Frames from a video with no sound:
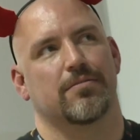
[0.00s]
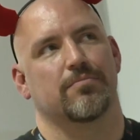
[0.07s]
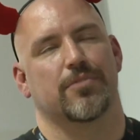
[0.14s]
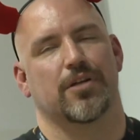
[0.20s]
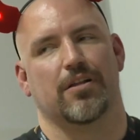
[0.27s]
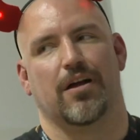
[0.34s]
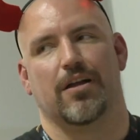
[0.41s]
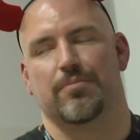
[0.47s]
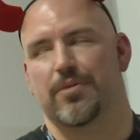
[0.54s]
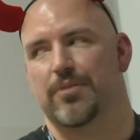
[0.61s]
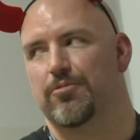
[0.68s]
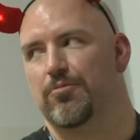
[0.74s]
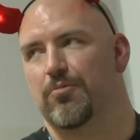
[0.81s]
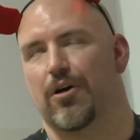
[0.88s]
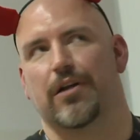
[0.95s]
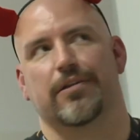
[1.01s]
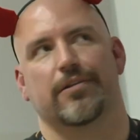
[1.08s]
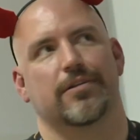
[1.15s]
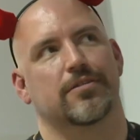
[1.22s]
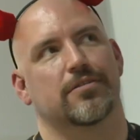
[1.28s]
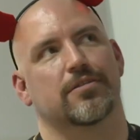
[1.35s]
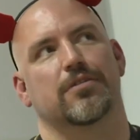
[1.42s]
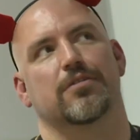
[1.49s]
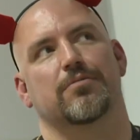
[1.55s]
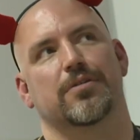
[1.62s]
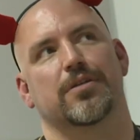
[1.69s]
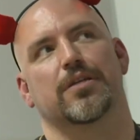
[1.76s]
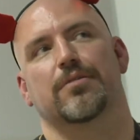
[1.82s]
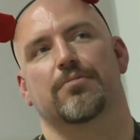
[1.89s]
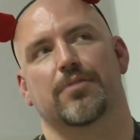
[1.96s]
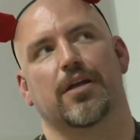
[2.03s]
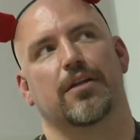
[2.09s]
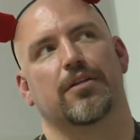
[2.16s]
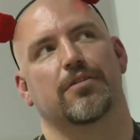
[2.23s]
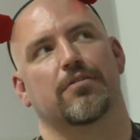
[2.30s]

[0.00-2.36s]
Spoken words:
But a lot of people wanted it, so we had to